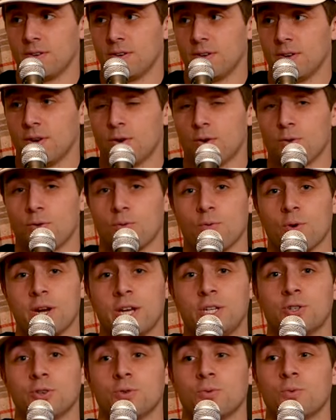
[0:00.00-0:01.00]
Yeah.
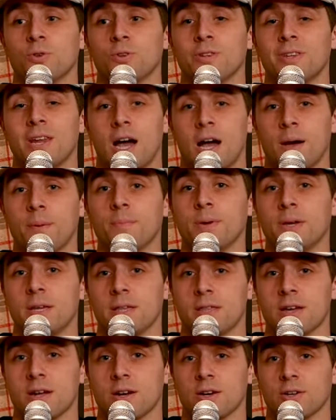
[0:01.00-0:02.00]
Rachel will not be
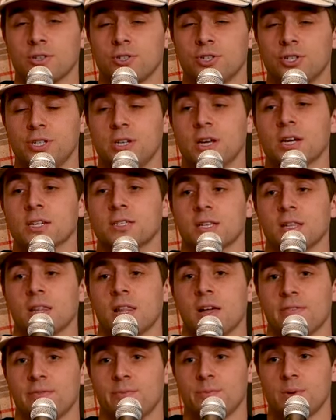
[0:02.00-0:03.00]
there. She doesn't
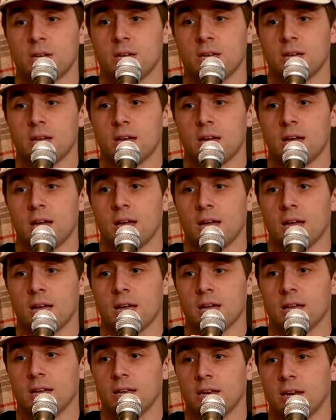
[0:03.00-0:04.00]
love me,
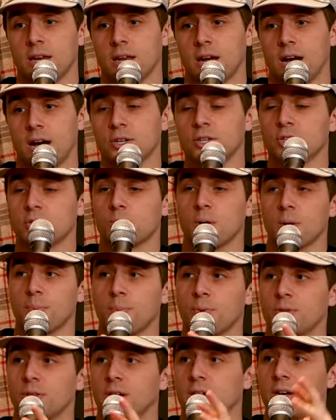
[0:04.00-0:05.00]
and I just want to
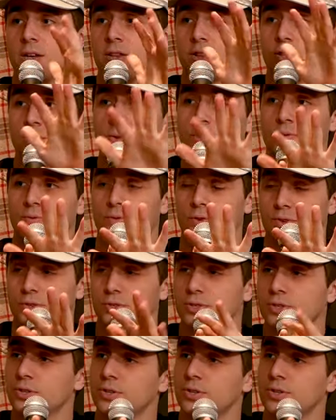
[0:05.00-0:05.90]
put that into the universe.